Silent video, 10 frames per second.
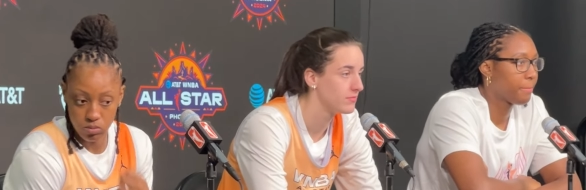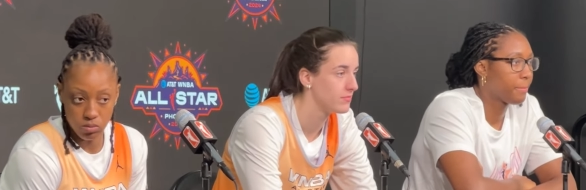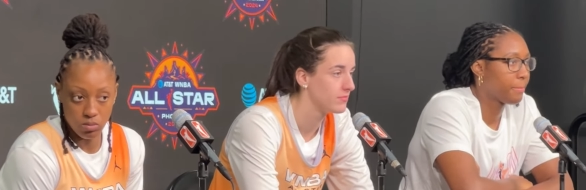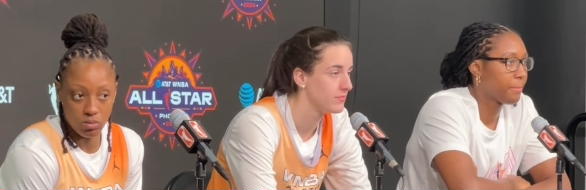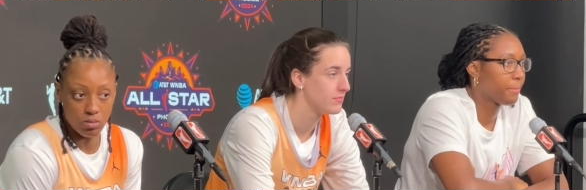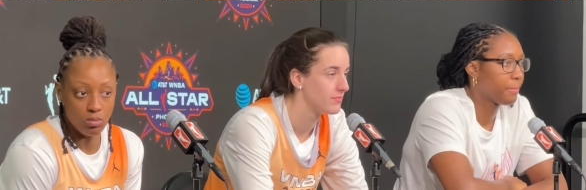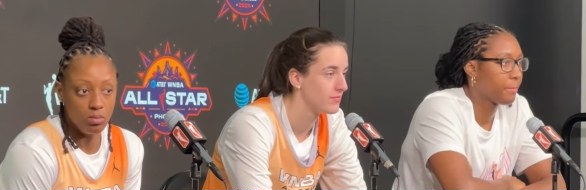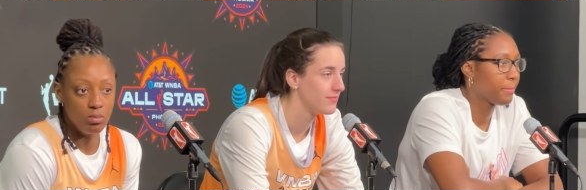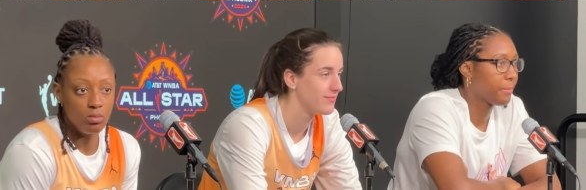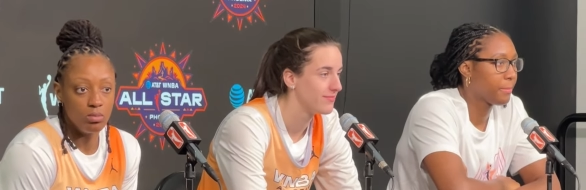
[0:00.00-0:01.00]
Speaker 1: are you?
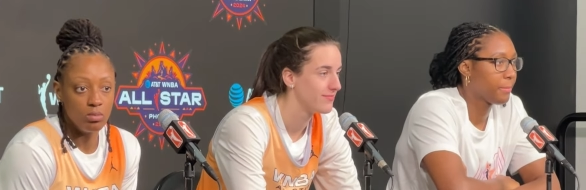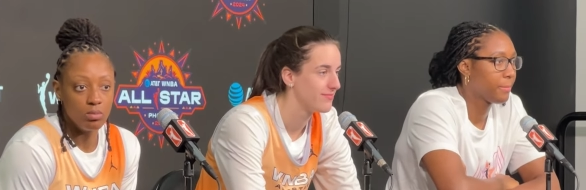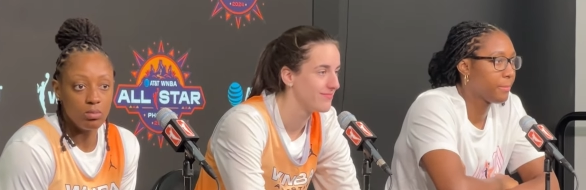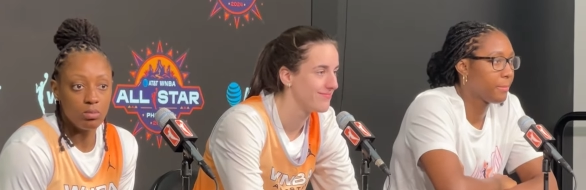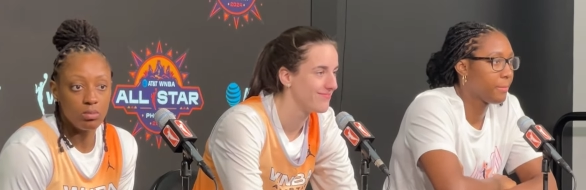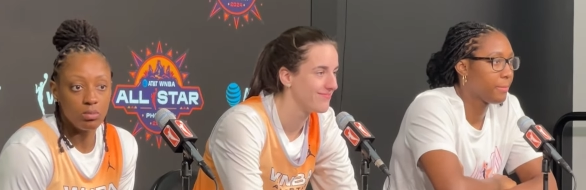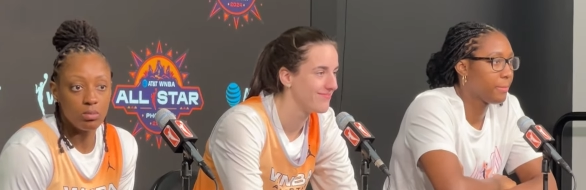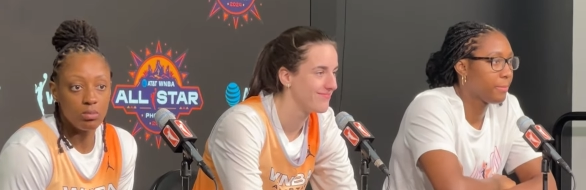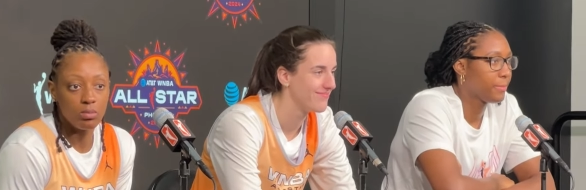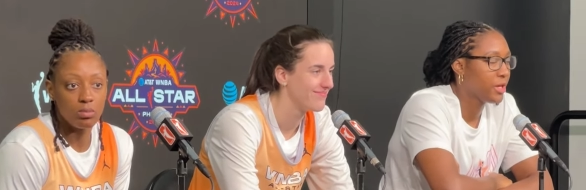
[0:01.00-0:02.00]
And
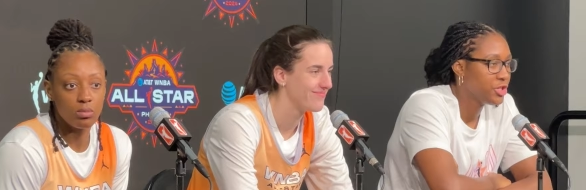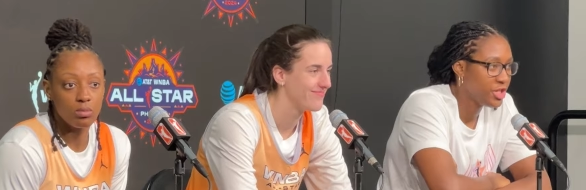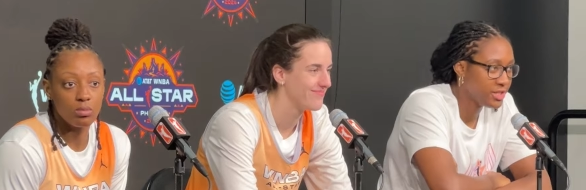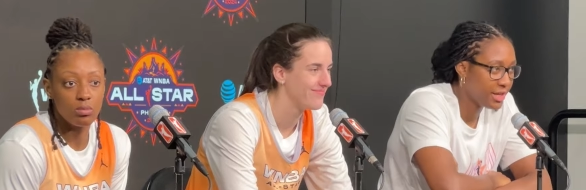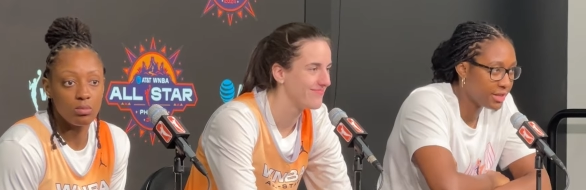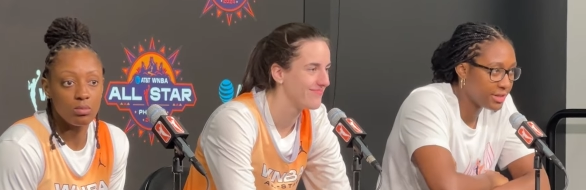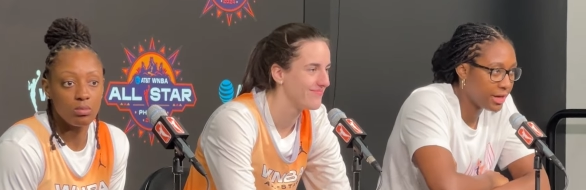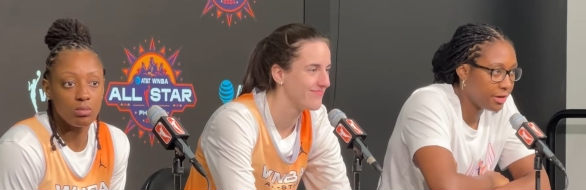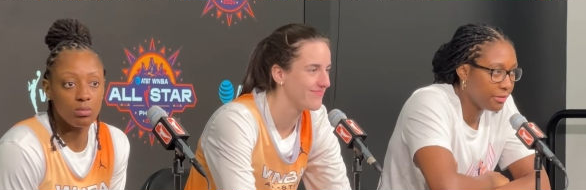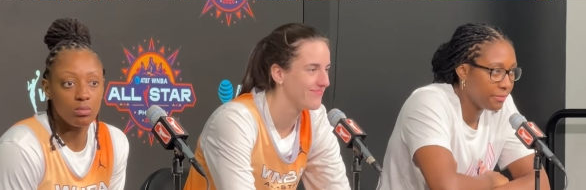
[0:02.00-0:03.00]
on top of that, like, tired.